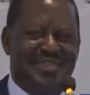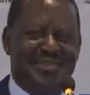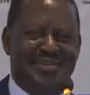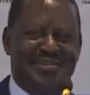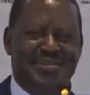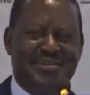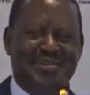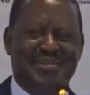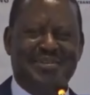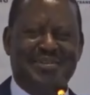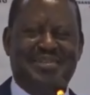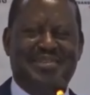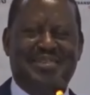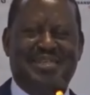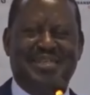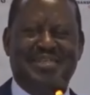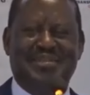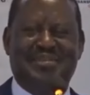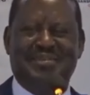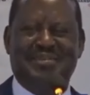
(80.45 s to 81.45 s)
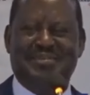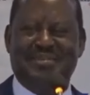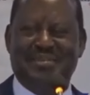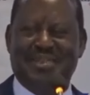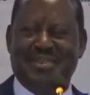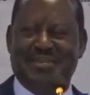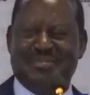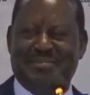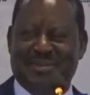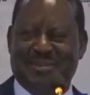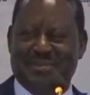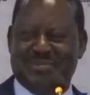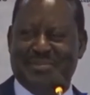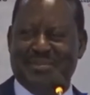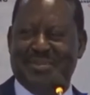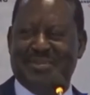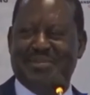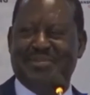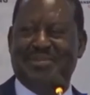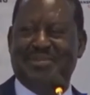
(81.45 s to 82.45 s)
do not taste of death but
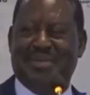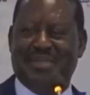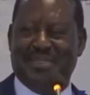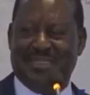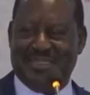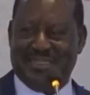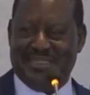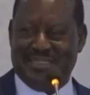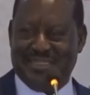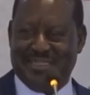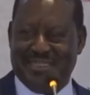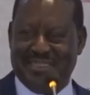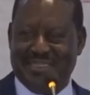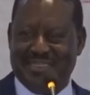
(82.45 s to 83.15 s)
just once.